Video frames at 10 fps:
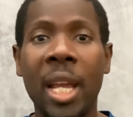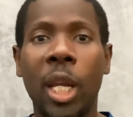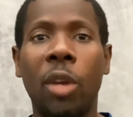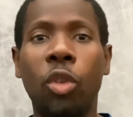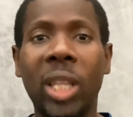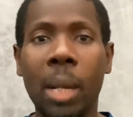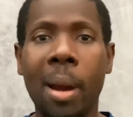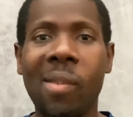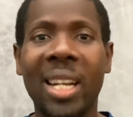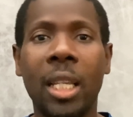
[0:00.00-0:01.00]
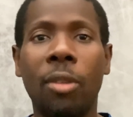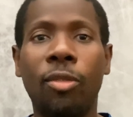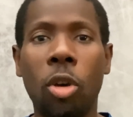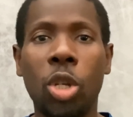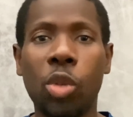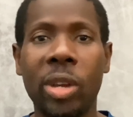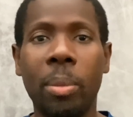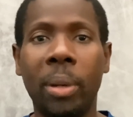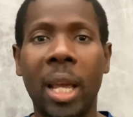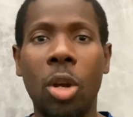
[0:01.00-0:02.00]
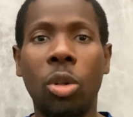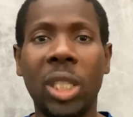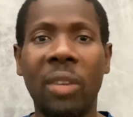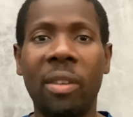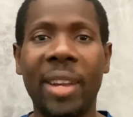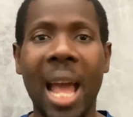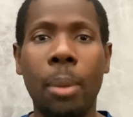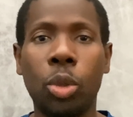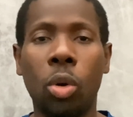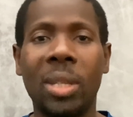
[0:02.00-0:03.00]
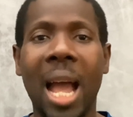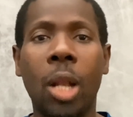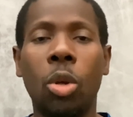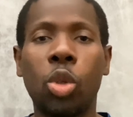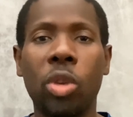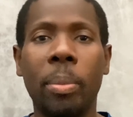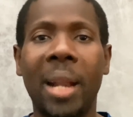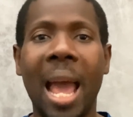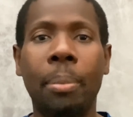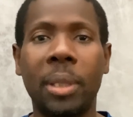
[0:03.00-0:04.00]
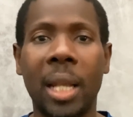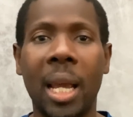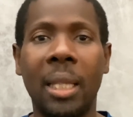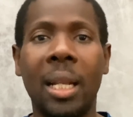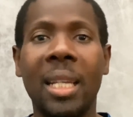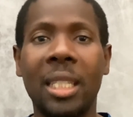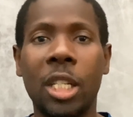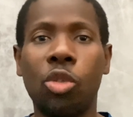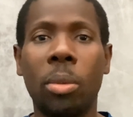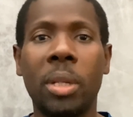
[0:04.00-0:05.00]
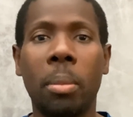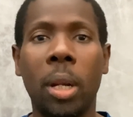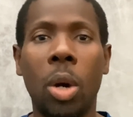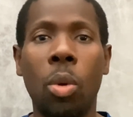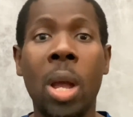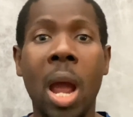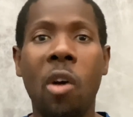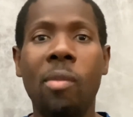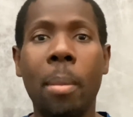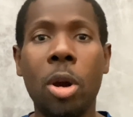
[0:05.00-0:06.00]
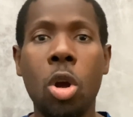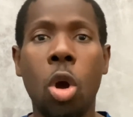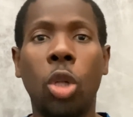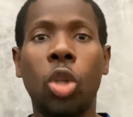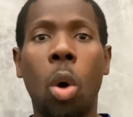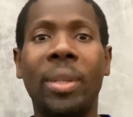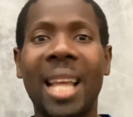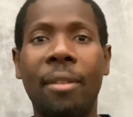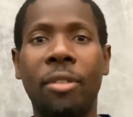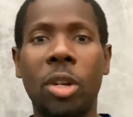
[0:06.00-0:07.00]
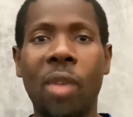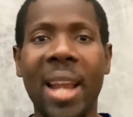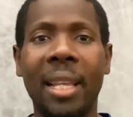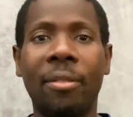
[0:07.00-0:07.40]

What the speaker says: If you're thinking about writing your first screenplay, go to your favorite app store, download Screenplay app today. The link is in the description below. Remember to always have fun writing.